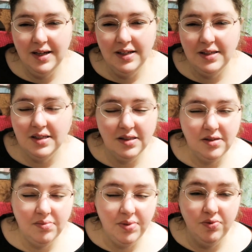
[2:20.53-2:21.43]
It's
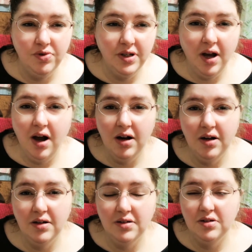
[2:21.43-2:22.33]
been really
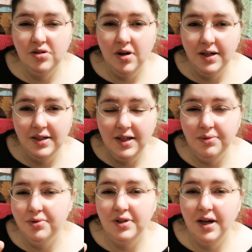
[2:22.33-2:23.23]
hard trying to
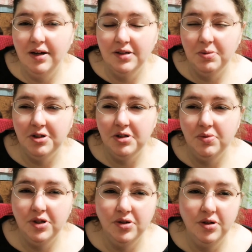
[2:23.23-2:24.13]
keep to a diet,
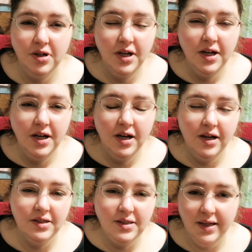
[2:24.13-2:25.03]
especially when you're
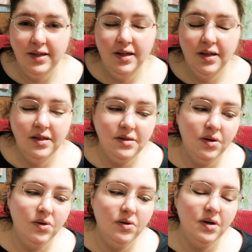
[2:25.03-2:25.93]
sick.
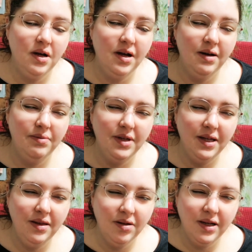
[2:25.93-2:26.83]
So I'm
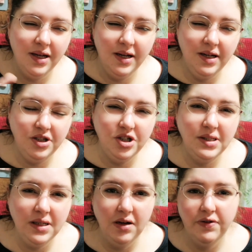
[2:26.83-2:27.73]
either eating
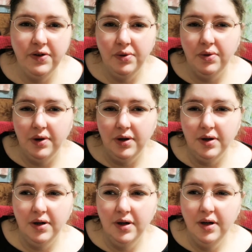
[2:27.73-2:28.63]
just enough,
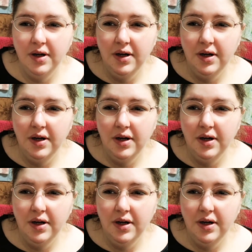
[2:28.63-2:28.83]
or